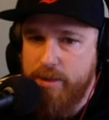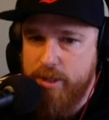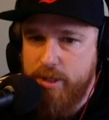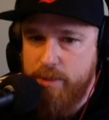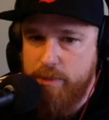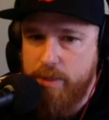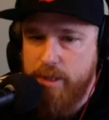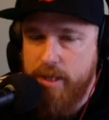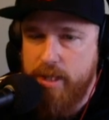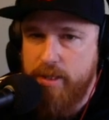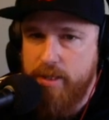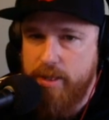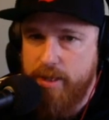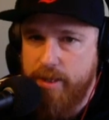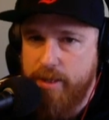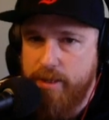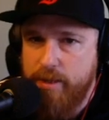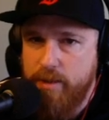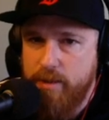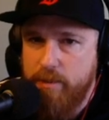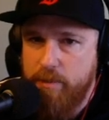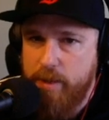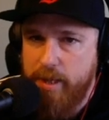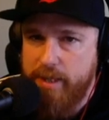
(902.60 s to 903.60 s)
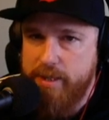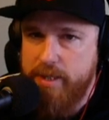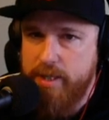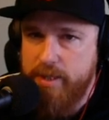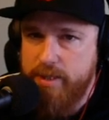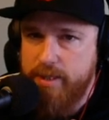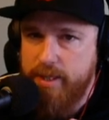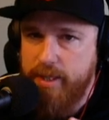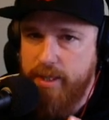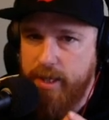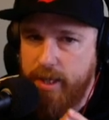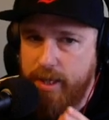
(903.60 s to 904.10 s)
to be there by
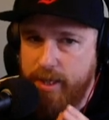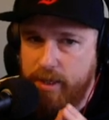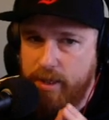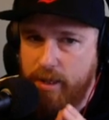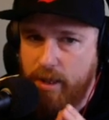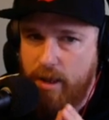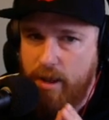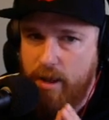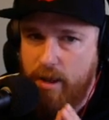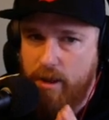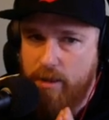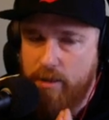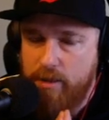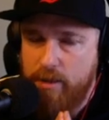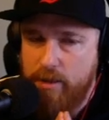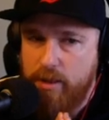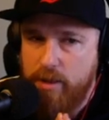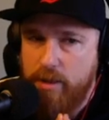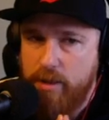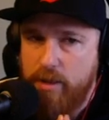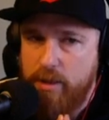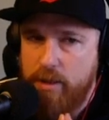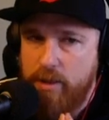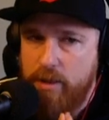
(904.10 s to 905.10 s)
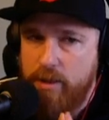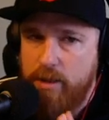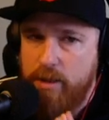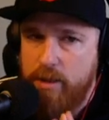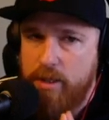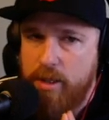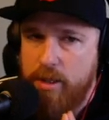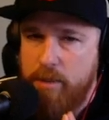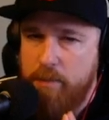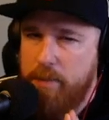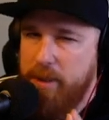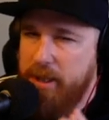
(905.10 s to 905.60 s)
Disneyland law.
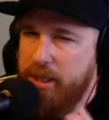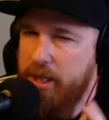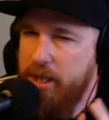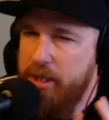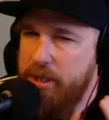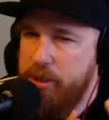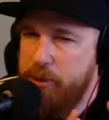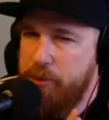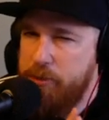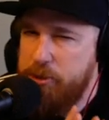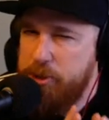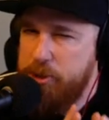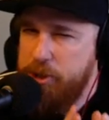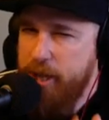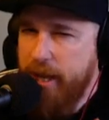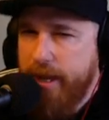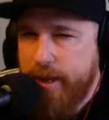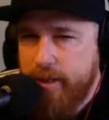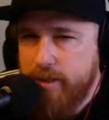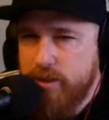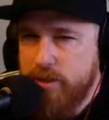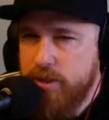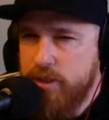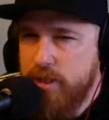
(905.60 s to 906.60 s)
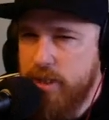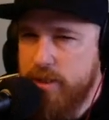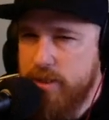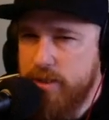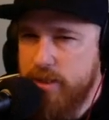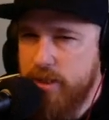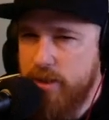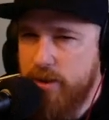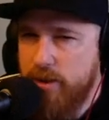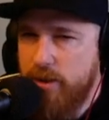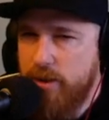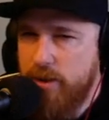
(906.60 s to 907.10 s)
But can you change this
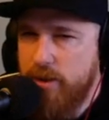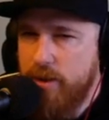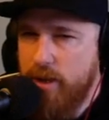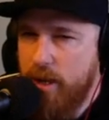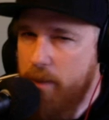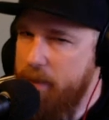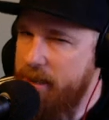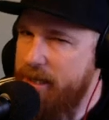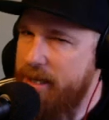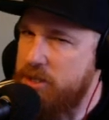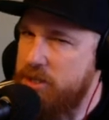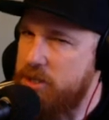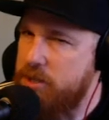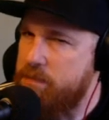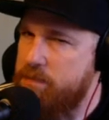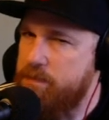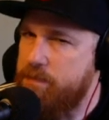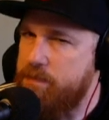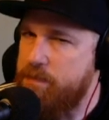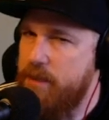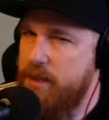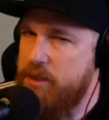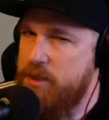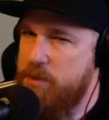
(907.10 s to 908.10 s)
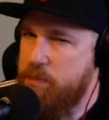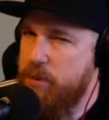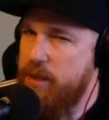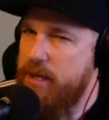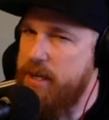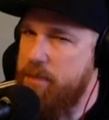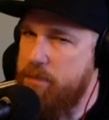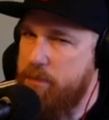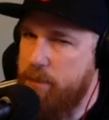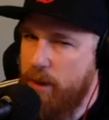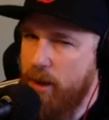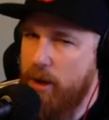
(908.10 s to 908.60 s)
at all? I mean, it's
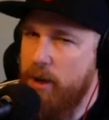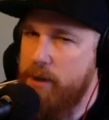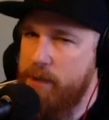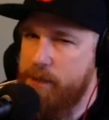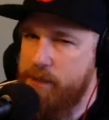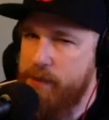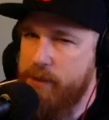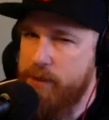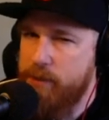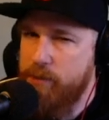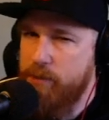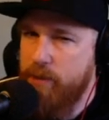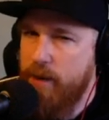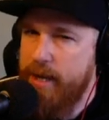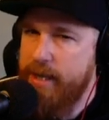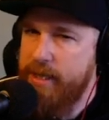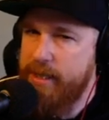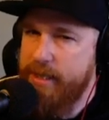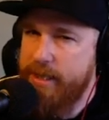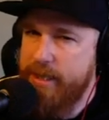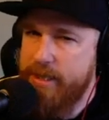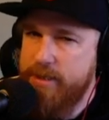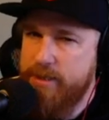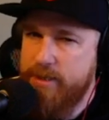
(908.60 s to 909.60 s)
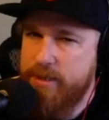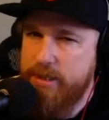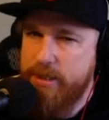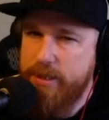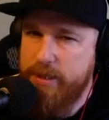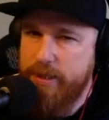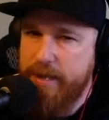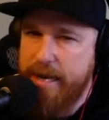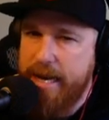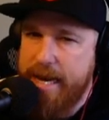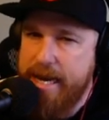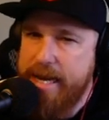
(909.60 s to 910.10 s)
pretty perfect, right? Like, is
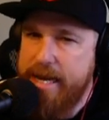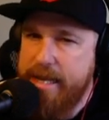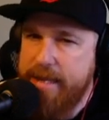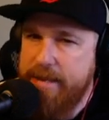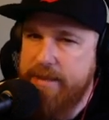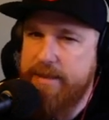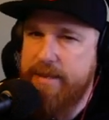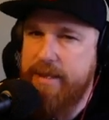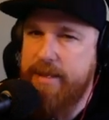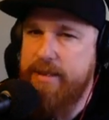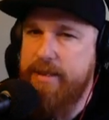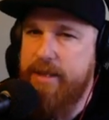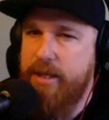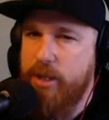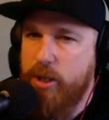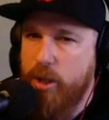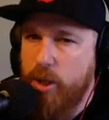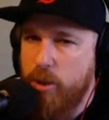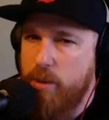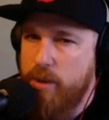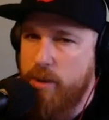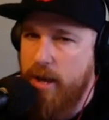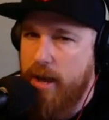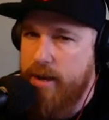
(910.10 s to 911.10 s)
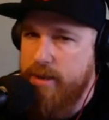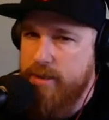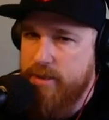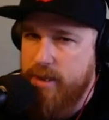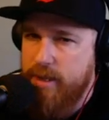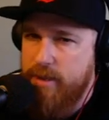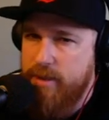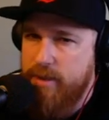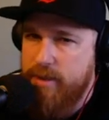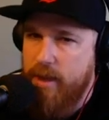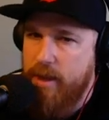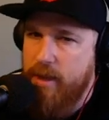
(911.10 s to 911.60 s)
there anything that you guys
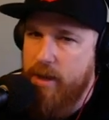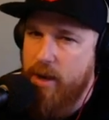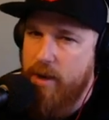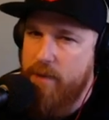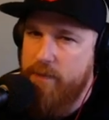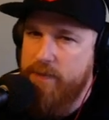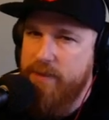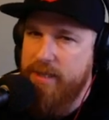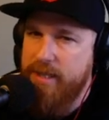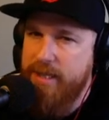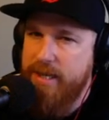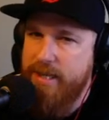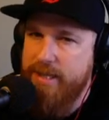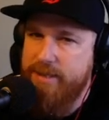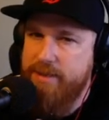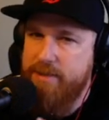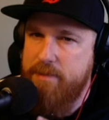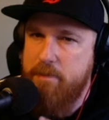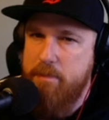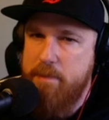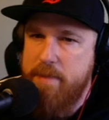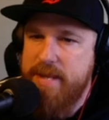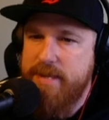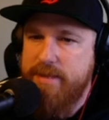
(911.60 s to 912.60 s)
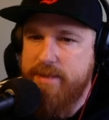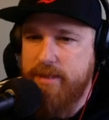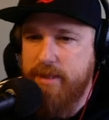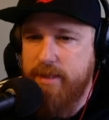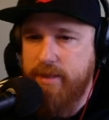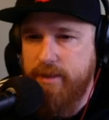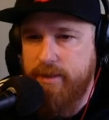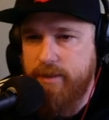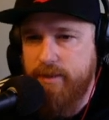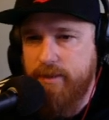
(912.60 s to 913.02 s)
can think of that it's missing?